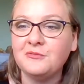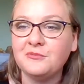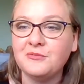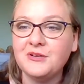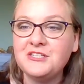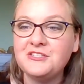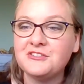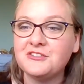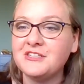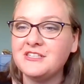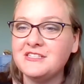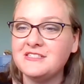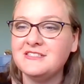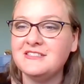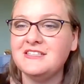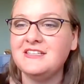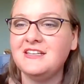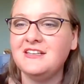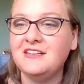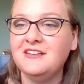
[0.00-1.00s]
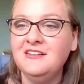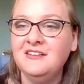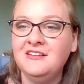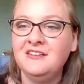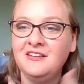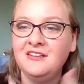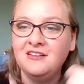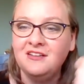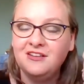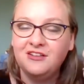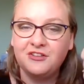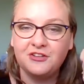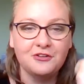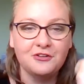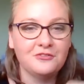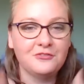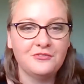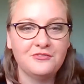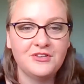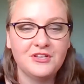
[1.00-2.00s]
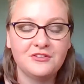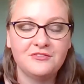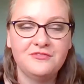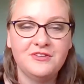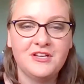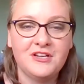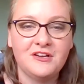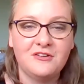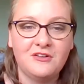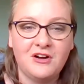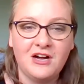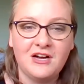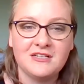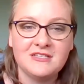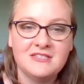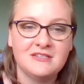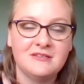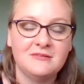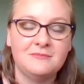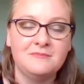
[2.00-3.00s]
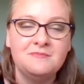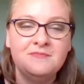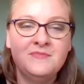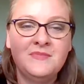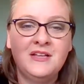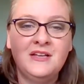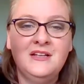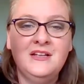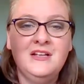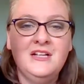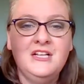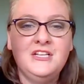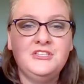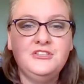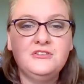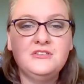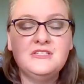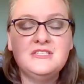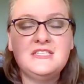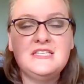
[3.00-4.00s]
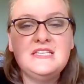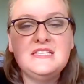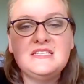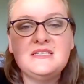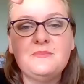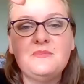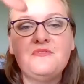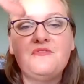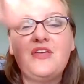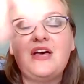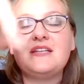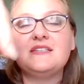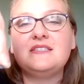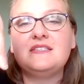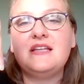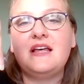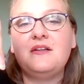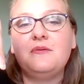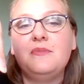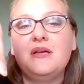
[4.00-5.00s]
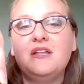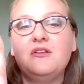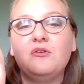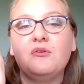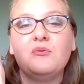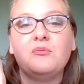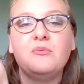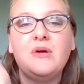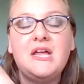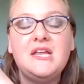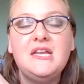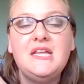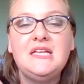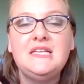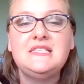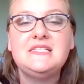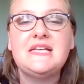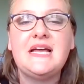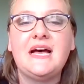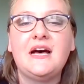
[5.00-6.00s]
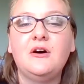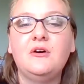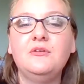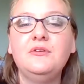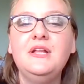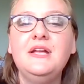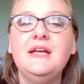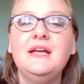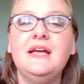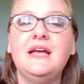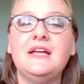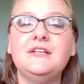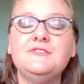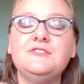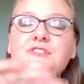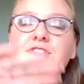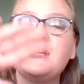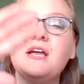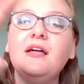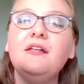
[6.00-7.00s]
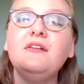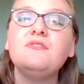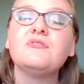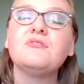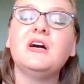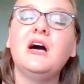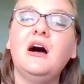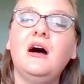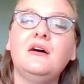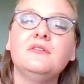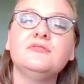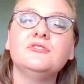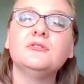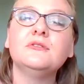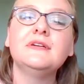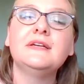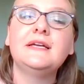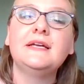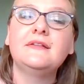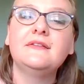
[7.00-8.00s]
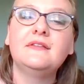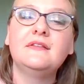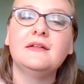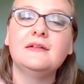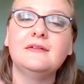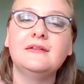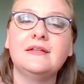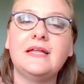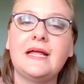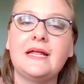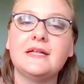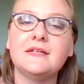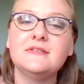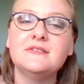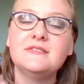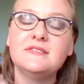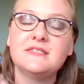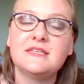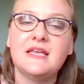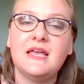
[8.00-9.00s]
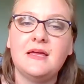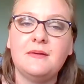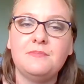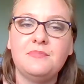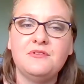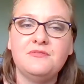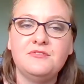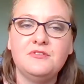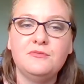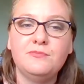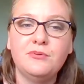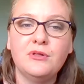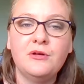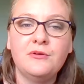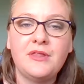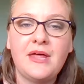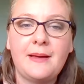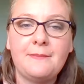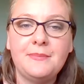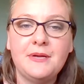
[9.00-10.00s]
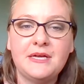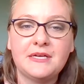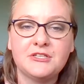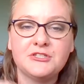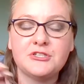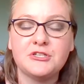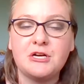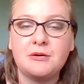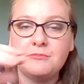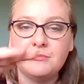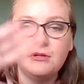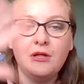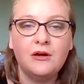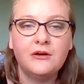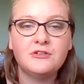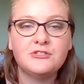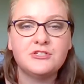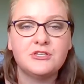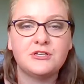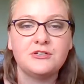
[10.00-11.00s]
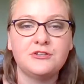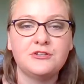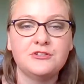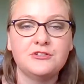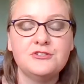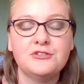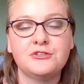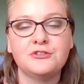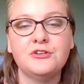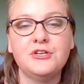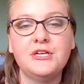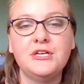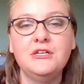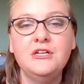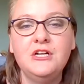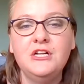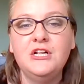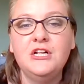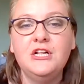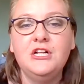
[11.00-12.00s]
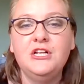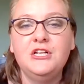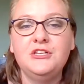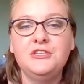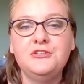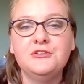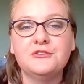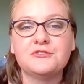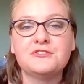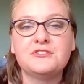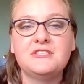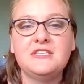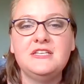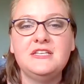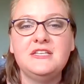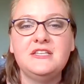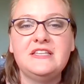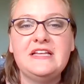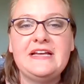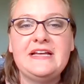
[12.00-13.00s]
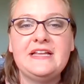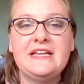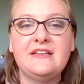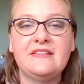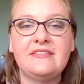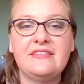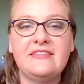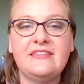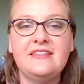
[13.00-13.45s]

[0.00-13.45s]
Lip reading: Rachel has seen the Earth Revealed video. Awesome. And you can see some of that sediment raining down and just kind of covering the landscape. If you blow that picture up large on your screen, you'll see that